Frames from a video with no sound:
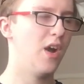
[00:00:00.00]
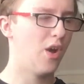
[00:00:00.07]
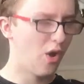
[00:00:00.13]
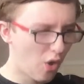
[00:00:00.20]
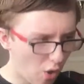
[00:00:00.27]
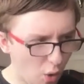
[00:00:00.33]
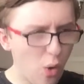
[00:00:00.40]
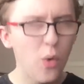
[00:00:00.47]

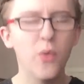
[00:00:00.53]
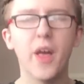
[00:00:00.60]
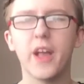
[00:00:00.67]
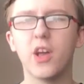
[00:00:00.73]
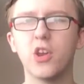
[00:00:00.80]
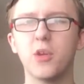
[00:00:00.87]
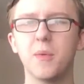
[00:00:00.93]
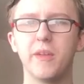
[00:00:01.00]
oh, they're
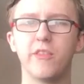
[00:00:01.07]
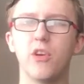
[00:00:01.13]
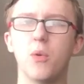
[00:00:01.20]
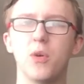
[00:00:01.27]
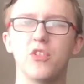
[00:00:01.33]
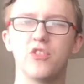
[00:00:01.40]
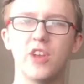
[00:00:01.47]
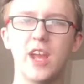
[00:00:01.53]
going to be so
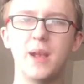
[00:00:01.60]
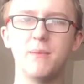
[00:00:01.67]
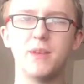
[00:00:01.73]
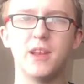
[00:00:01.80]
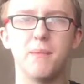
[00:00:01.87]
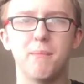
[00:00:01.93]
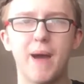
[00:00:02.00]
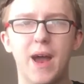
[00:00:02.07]
ashamed
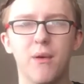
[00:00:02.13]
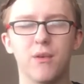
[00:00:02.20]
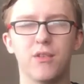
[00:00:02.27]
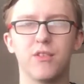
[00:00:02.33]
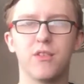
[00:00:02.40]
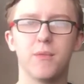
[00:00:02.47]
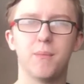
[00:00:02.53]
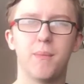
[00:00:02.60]
and
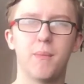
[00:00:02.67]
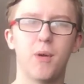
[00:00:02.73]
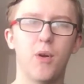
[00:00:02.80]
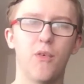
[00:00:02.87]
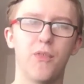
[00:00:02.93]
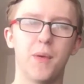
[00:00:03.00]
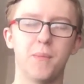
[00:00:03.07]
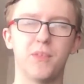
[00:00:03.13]
embarrassed
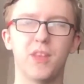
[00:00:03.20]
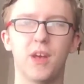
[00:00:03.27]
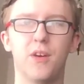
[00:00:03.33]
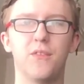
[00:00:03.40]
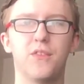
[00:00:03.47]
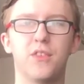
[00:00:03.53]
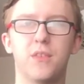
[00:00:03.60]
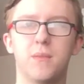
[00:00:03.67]
of
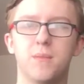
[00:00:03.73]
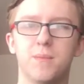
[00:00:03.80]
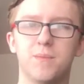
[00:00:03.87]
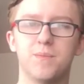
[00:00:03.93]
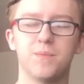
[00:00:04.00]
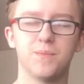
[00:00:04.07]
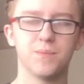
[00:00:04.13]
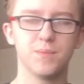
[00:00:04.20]
themselves,
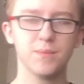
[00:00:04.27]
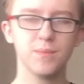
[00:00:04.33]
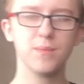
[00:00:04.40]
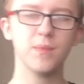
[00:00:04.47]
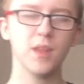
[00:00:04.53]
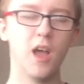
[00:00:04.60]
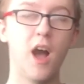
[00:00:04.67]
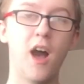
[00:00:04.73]

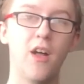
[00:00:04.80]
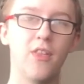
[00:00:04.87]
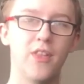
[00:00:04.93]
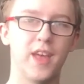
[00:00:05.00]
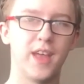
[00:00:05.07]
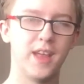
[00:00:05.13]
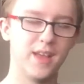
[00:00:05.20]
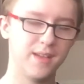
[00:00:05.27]
aren't
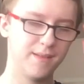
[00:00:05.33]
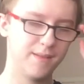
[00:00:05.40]
they?